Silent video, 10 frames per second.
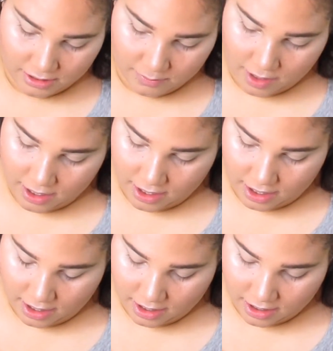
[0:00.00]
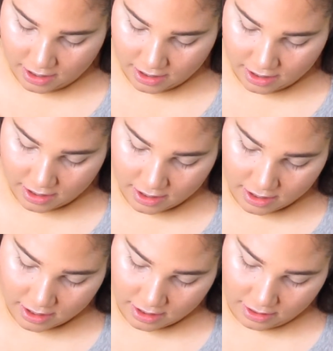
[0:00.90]
my
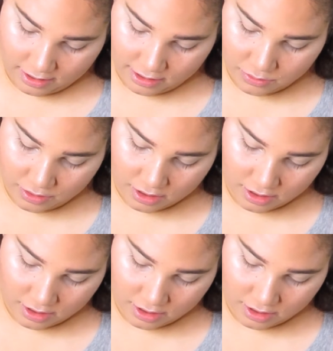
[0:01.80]
lids with